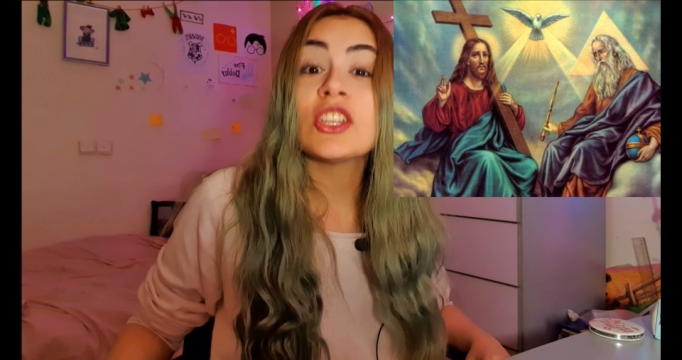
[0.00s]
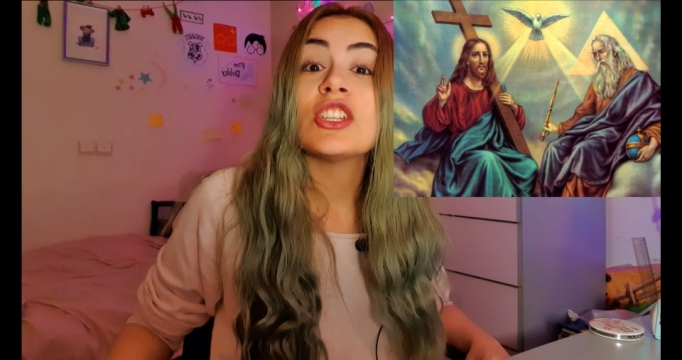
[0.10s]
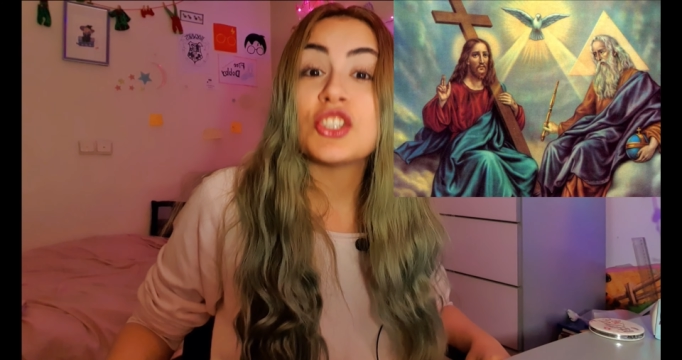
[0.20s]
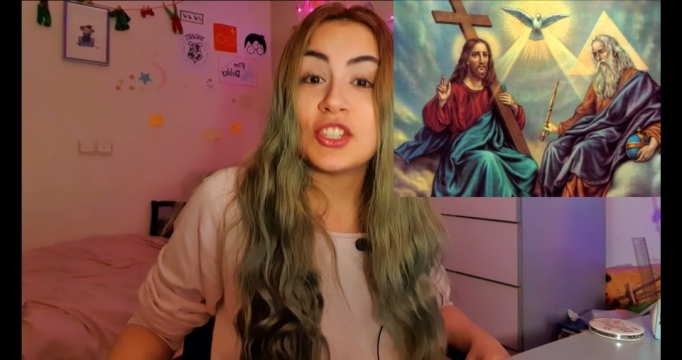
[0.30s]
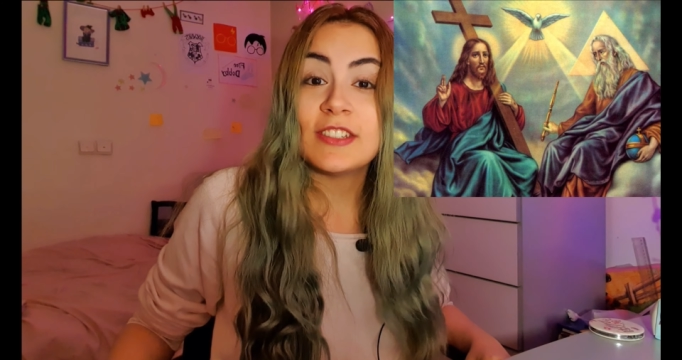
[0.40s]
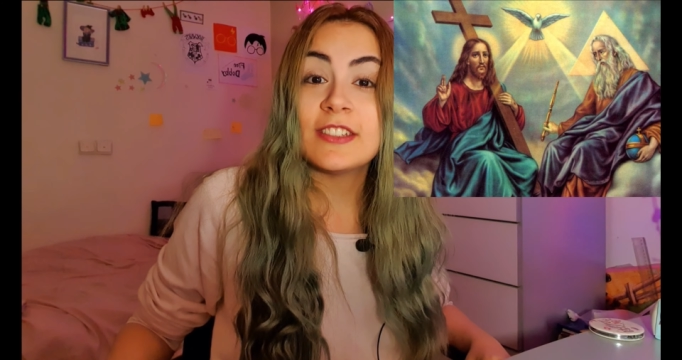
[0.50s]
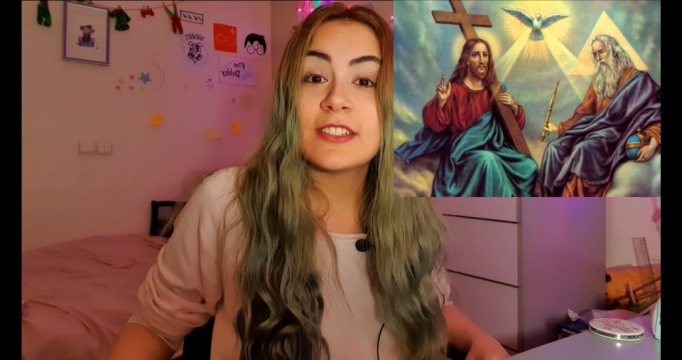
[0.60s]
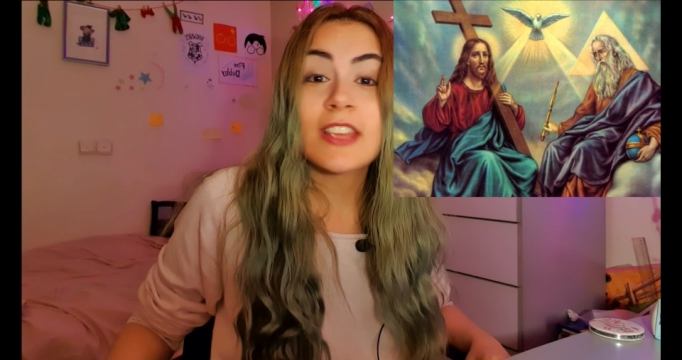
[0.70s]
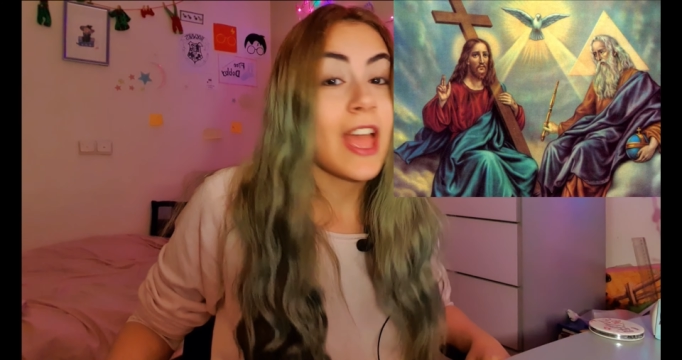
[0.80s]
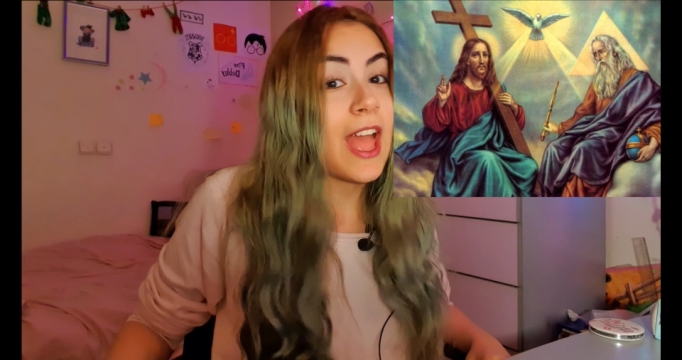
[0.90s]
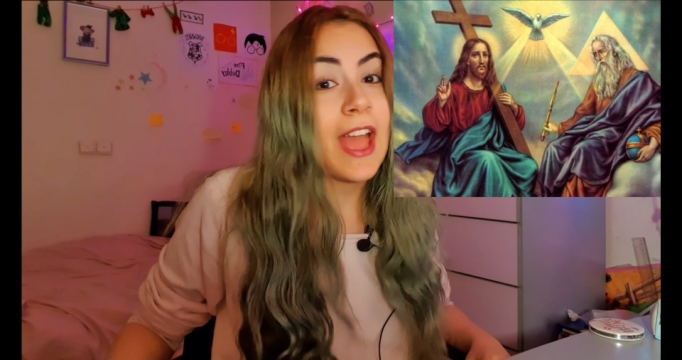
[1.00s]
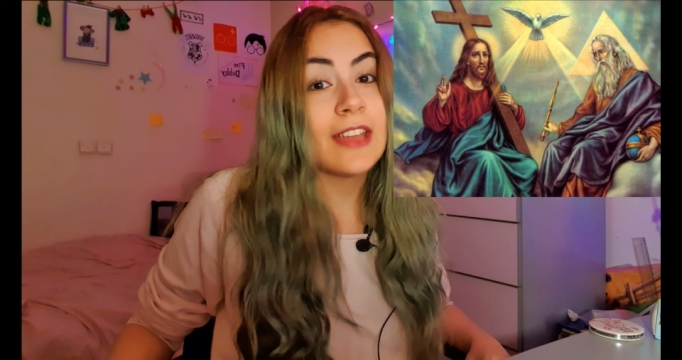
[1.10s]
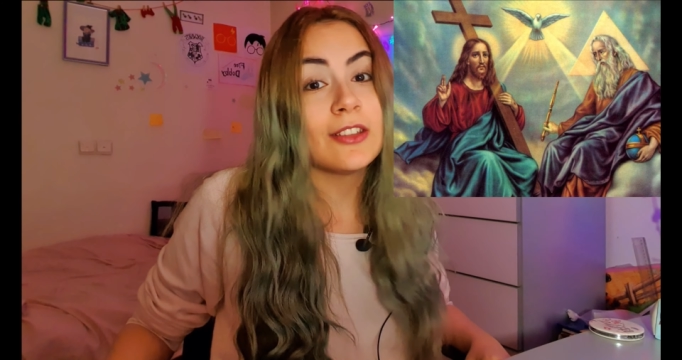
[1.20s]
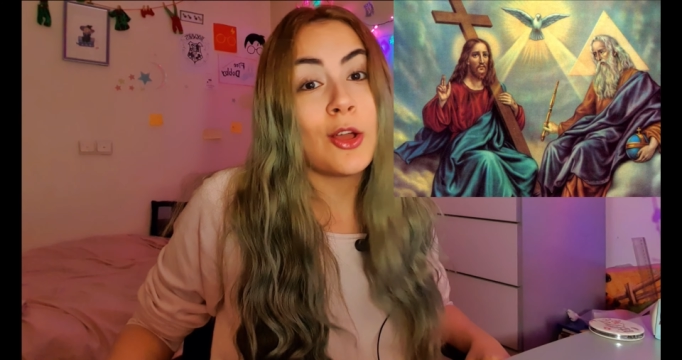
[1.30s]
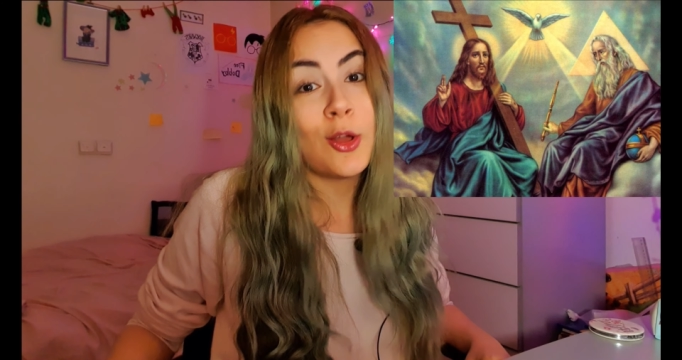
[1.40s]
Jesus, and
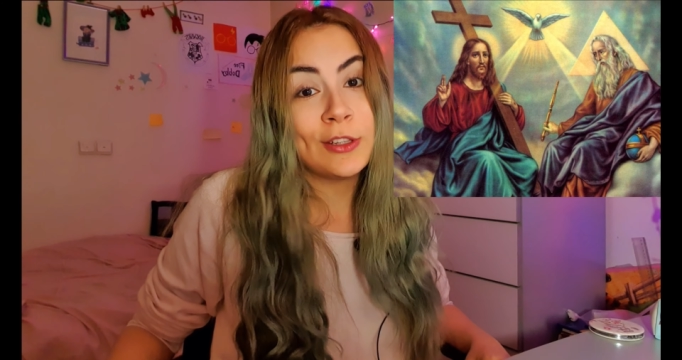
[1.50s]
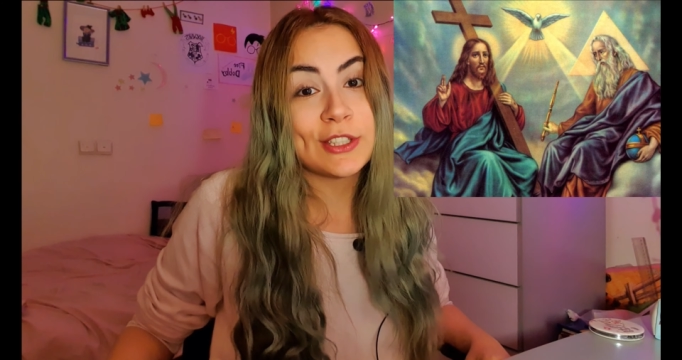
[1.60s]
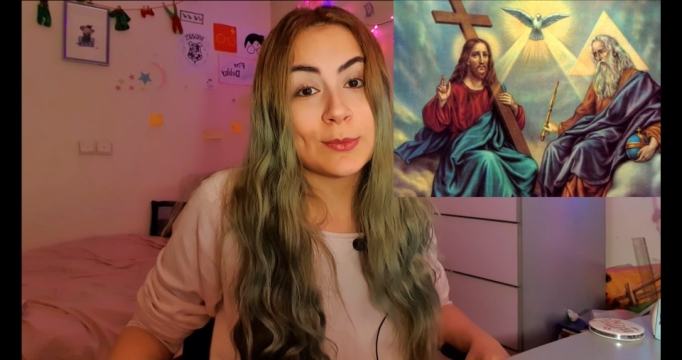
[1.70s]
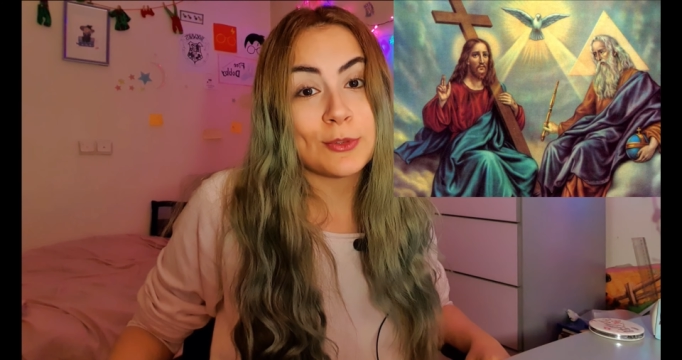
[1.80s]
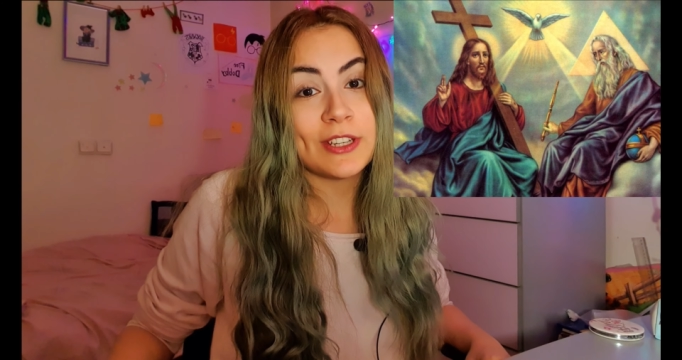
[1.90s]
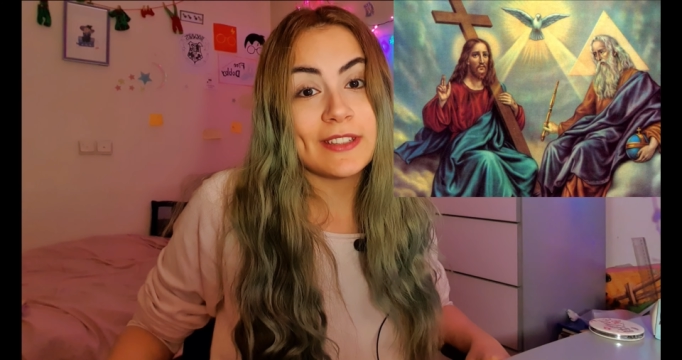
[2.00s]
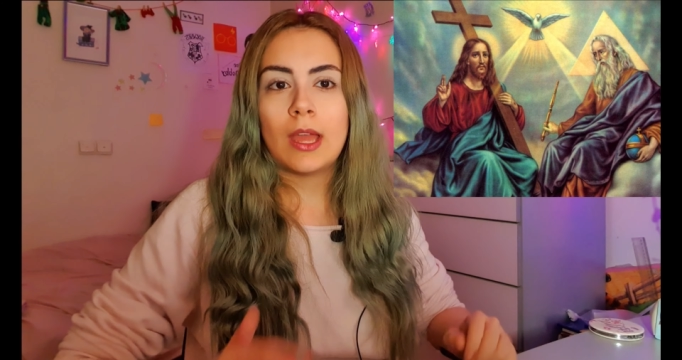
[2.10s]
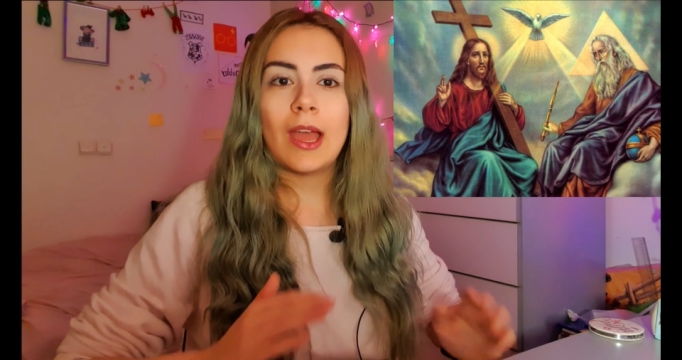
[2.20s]
Holy Spirit.